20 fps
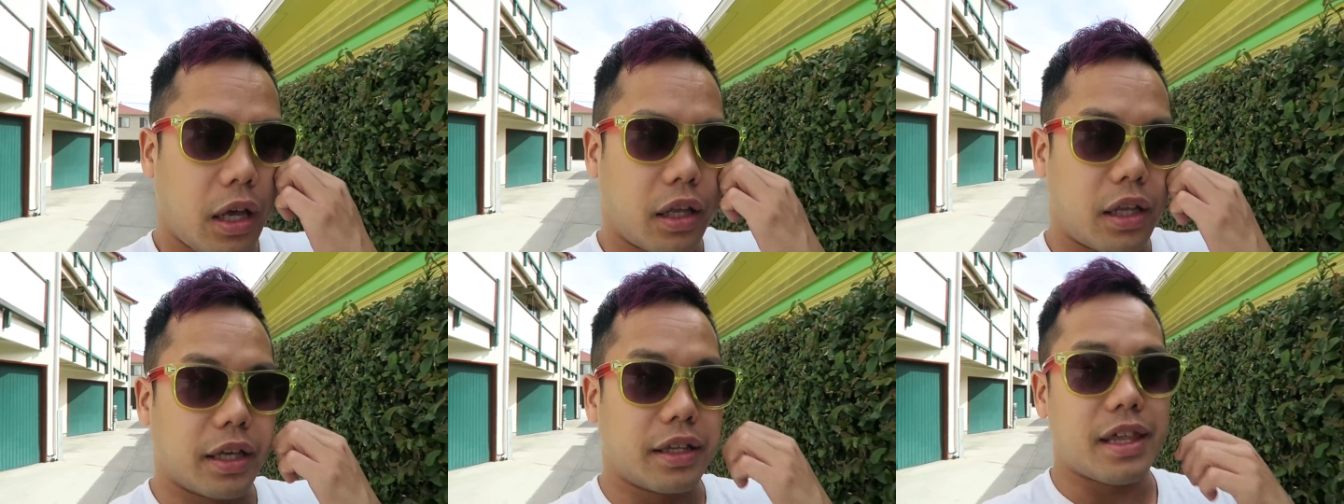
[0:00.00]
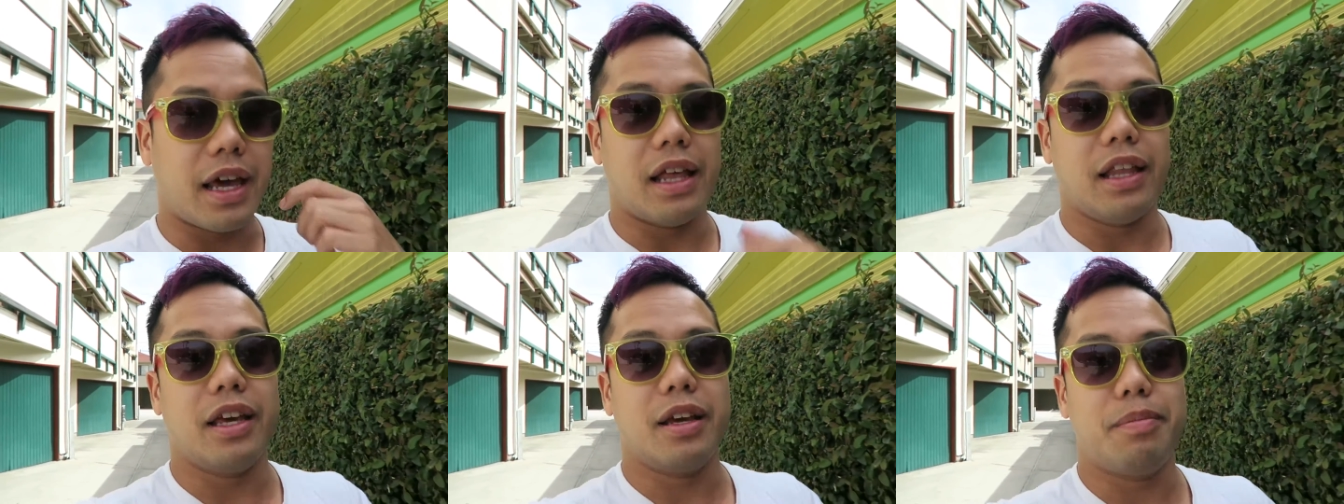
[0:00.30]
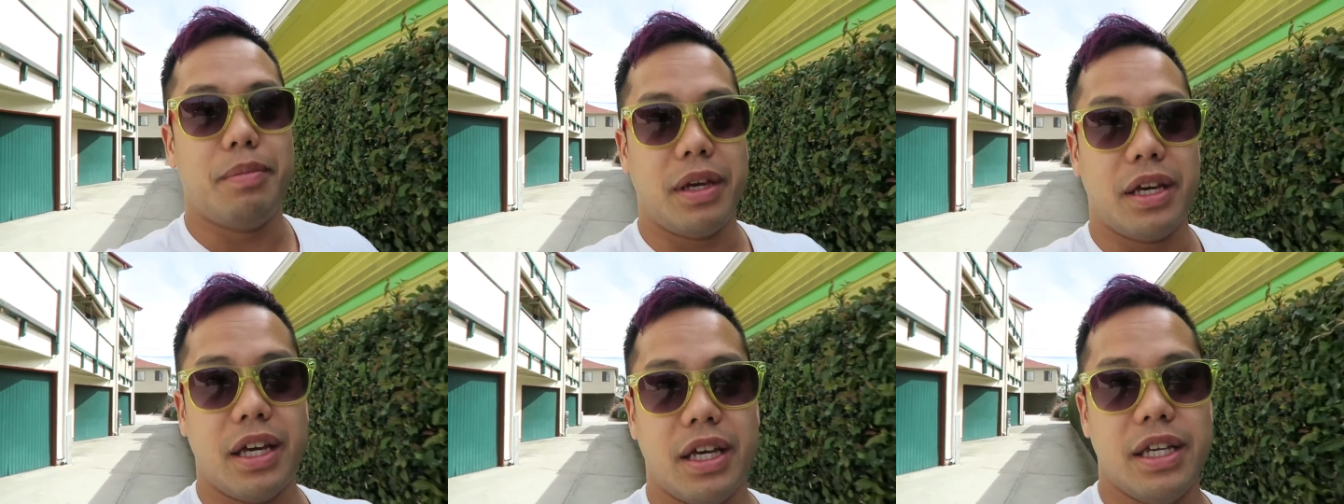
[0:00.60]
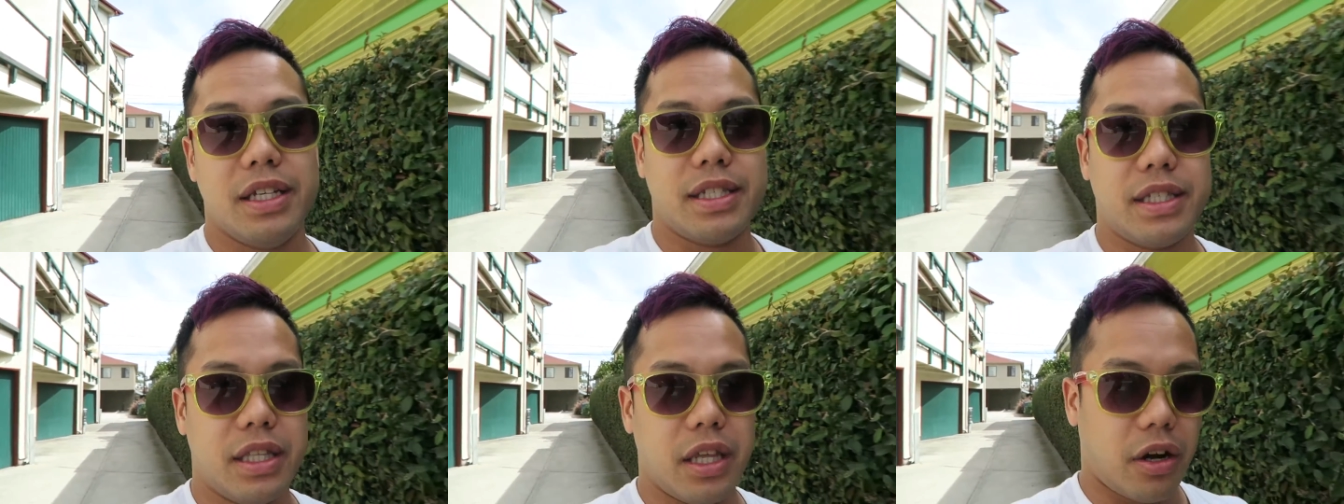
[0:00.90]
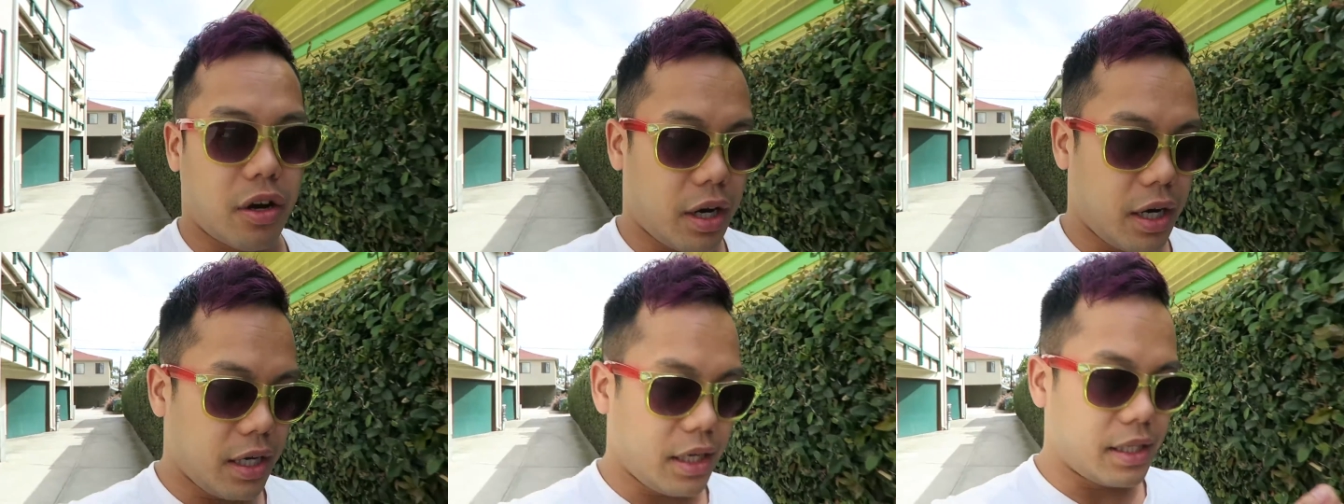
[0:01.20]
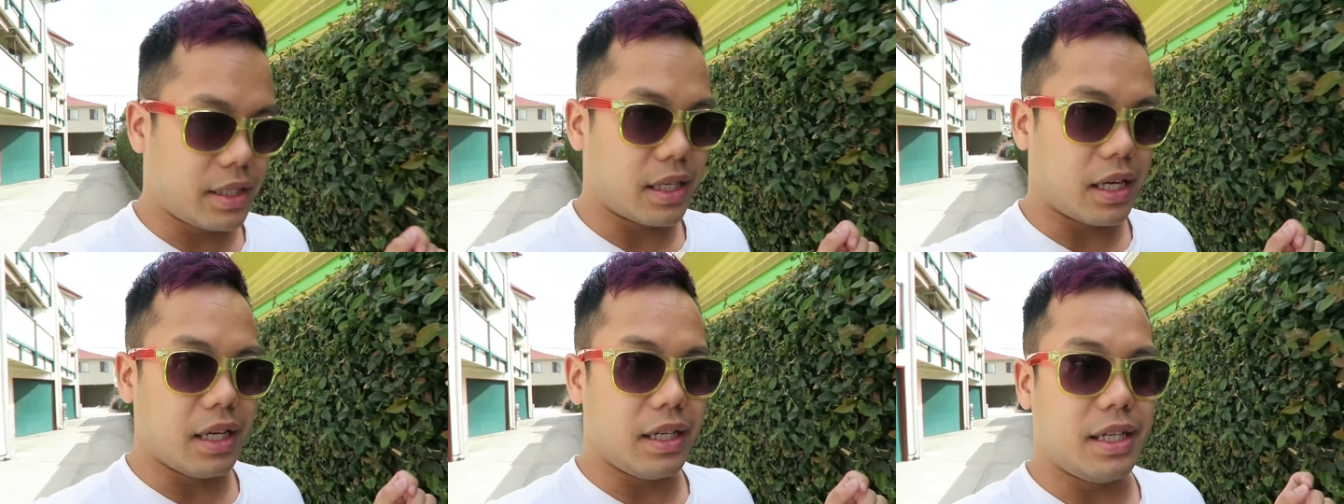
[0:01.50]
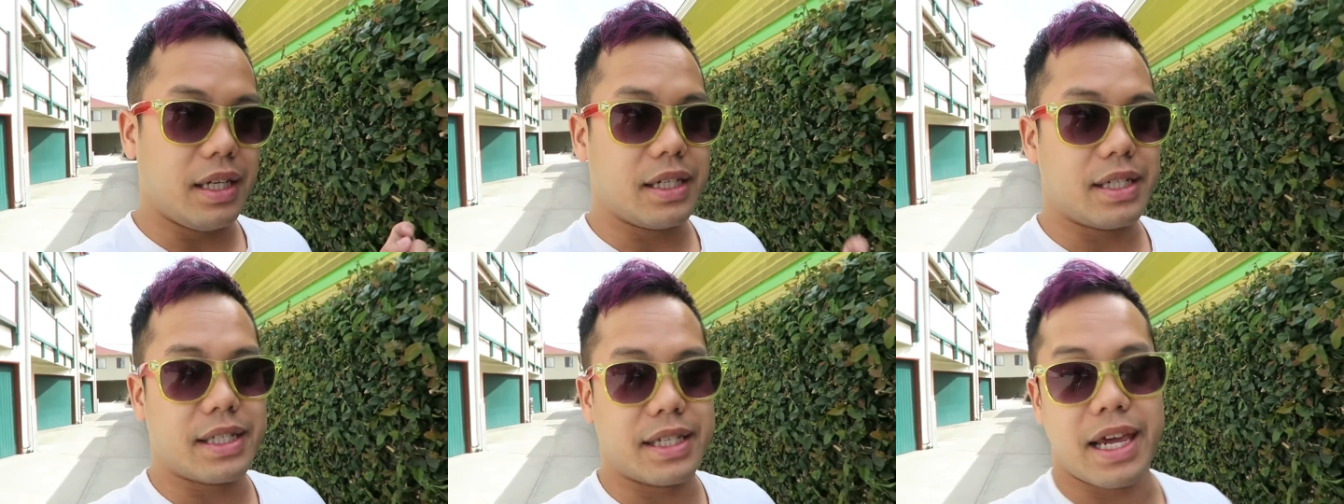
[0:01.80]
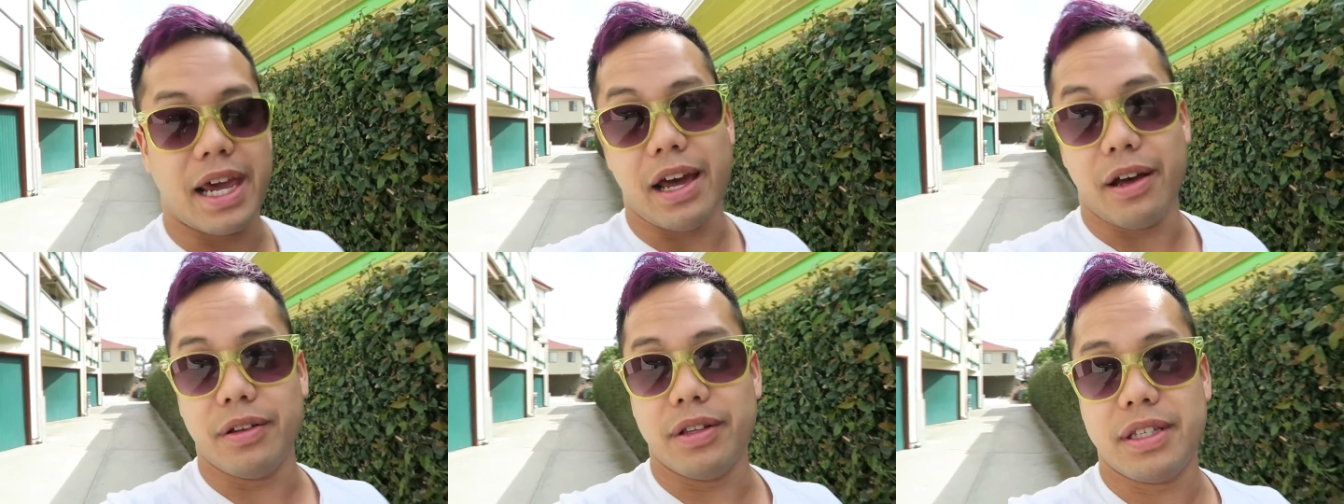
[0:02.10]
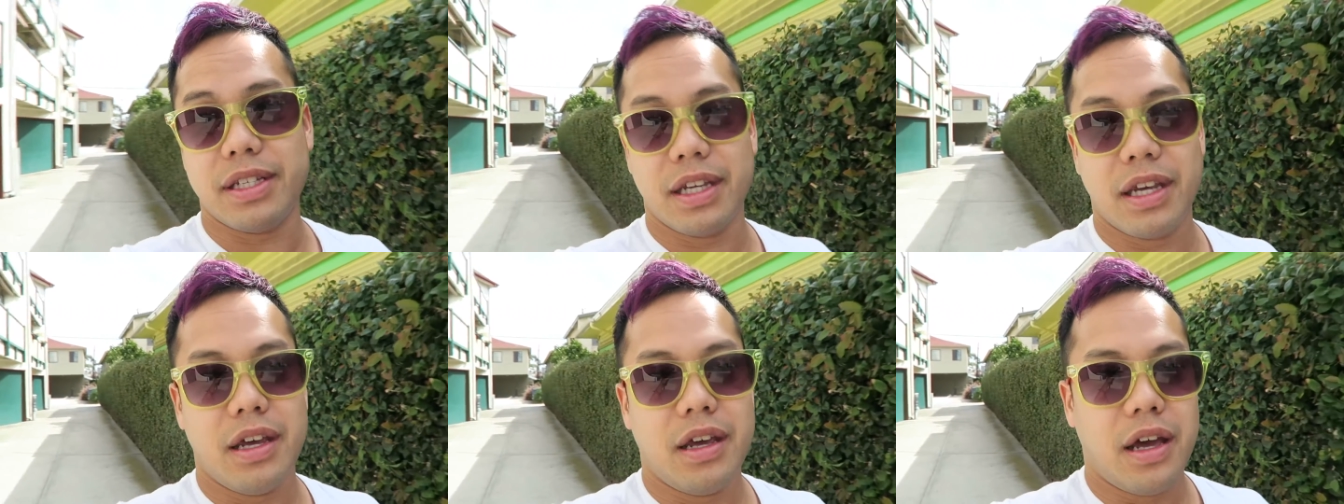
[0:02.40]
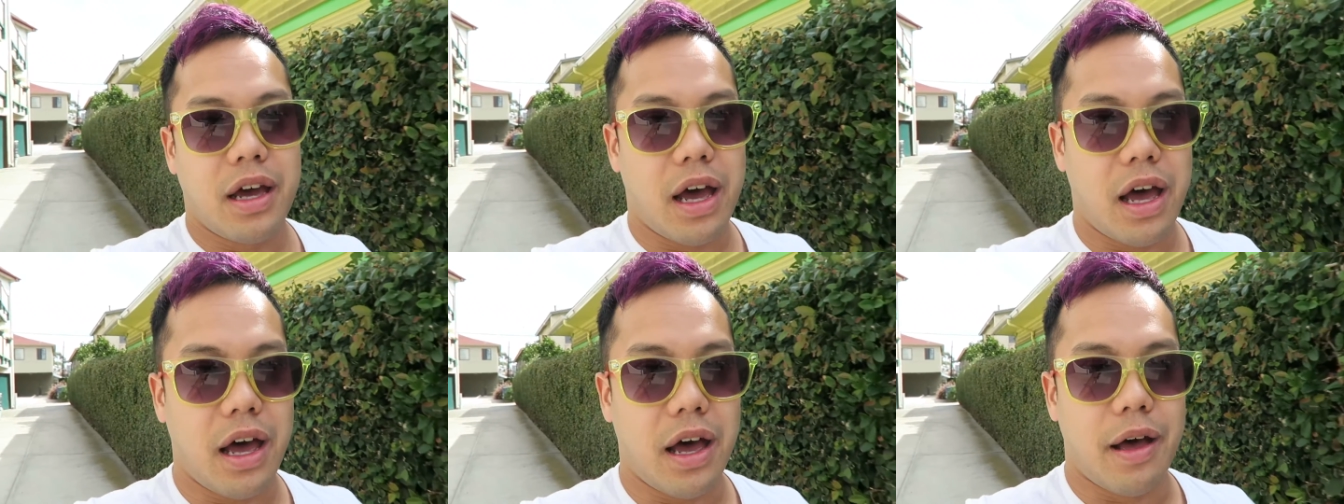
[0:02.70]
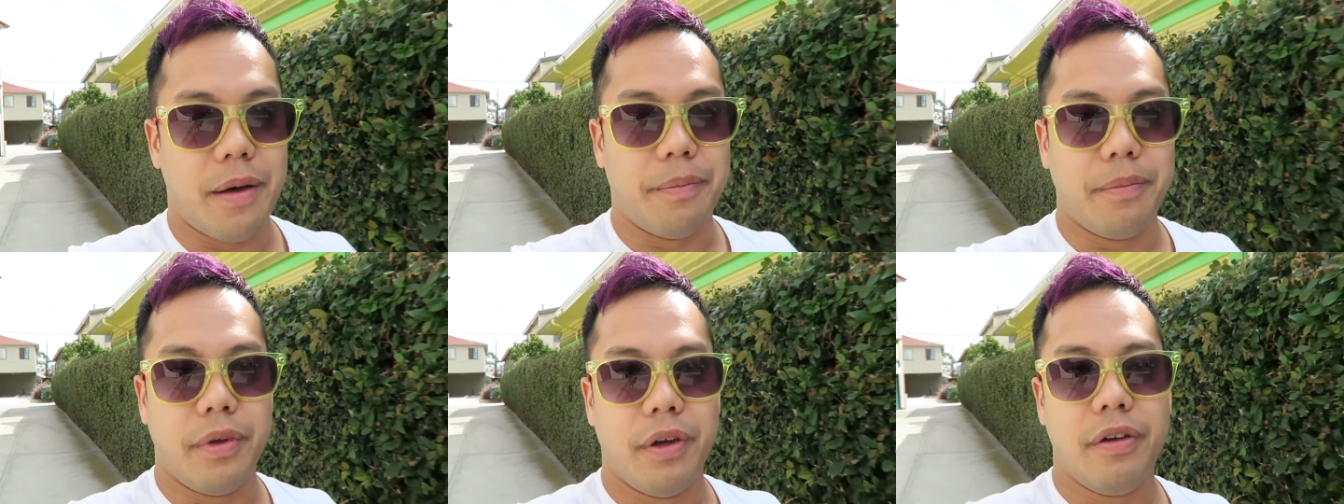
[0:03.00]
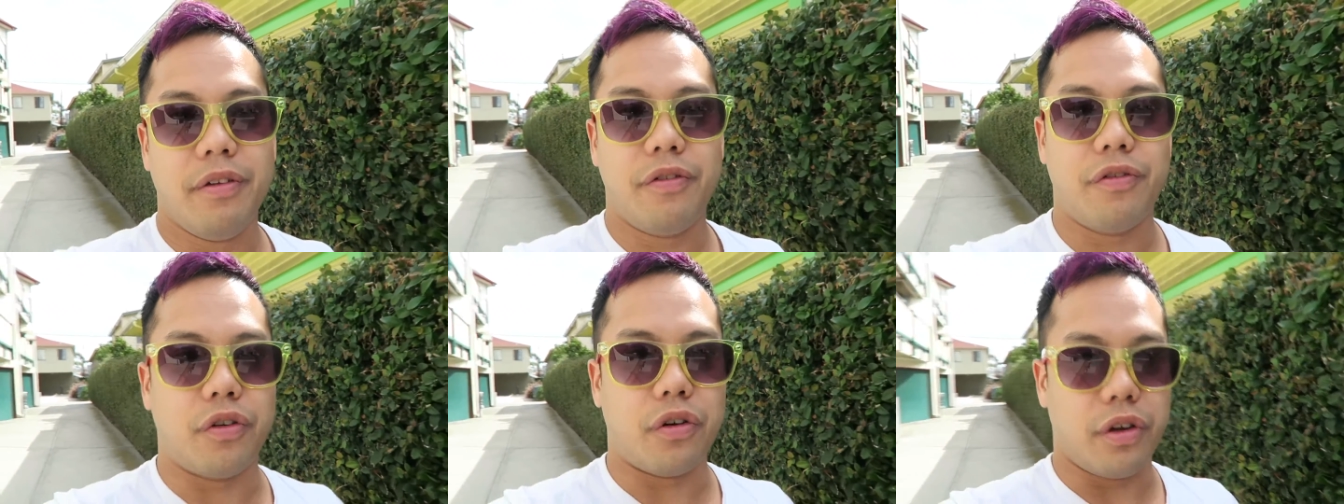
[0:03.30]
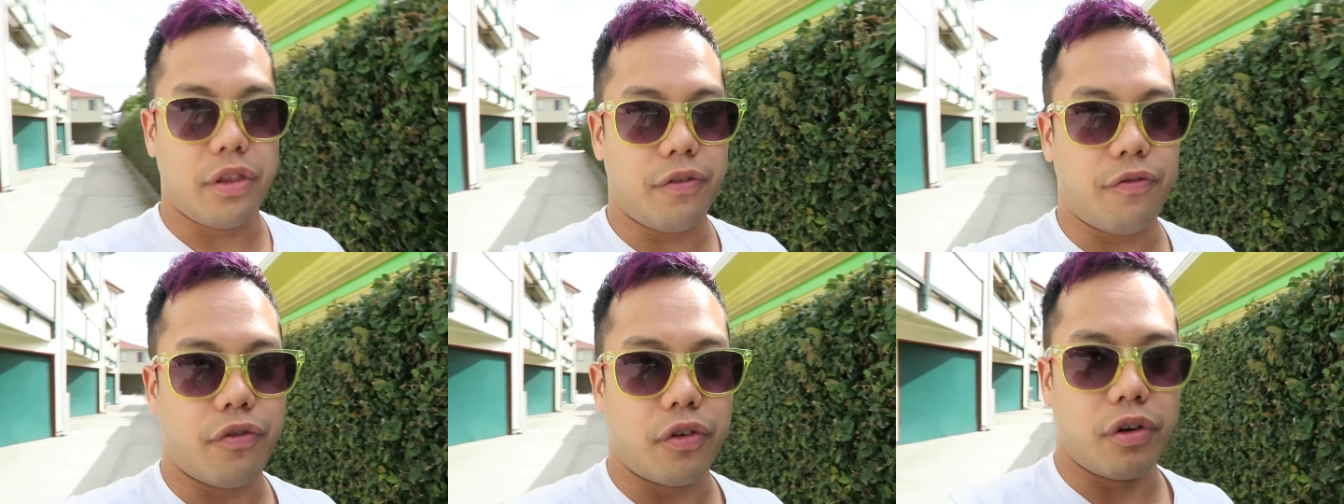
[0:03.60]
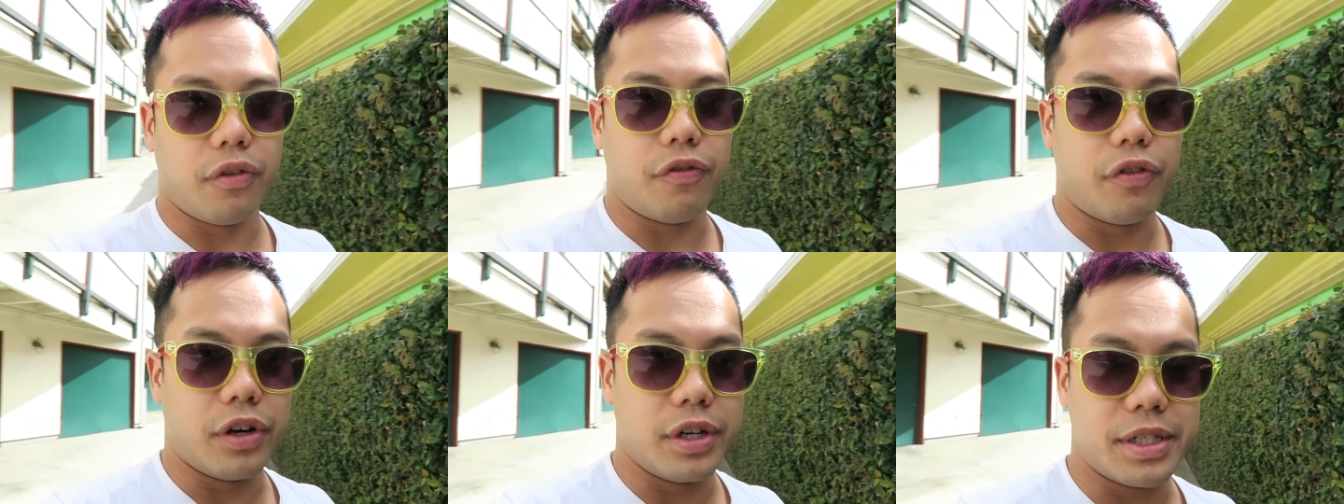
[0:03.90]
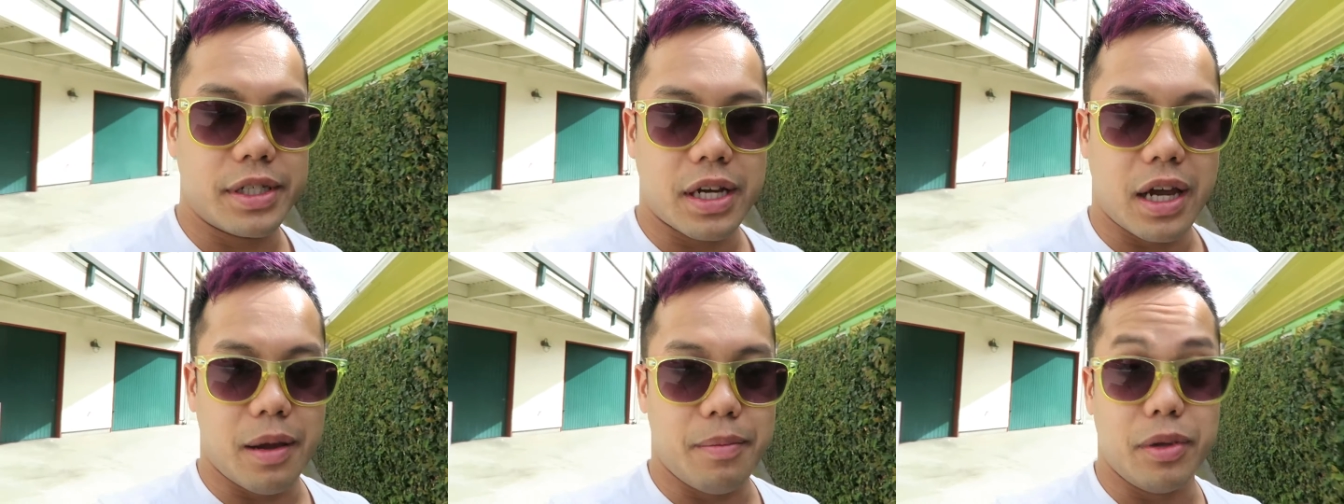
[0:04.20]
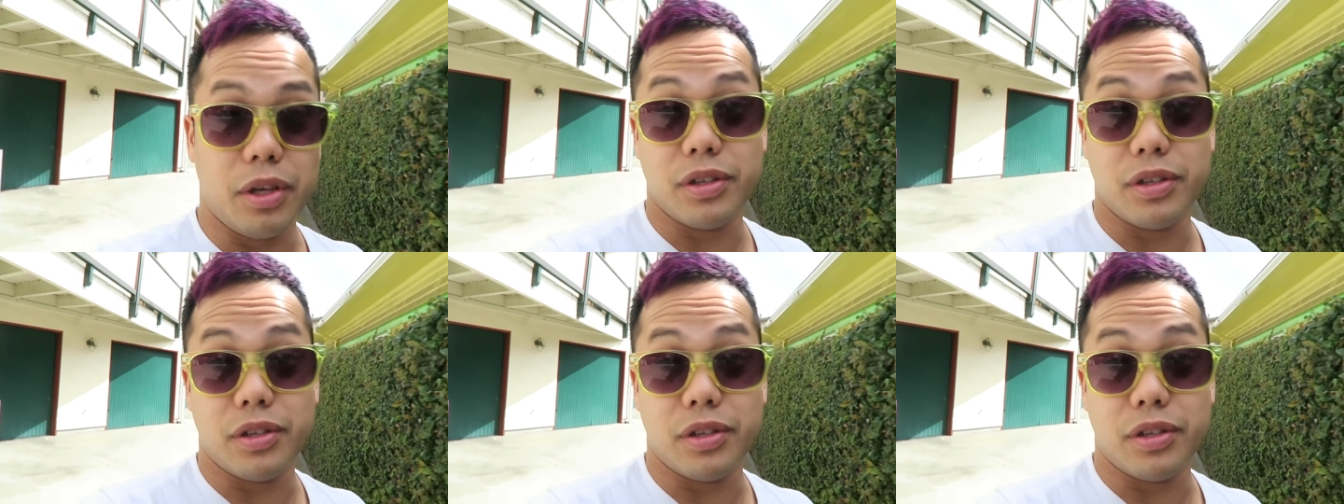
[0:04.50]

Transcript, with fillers: click that link because there is a discount um, for, the, for first time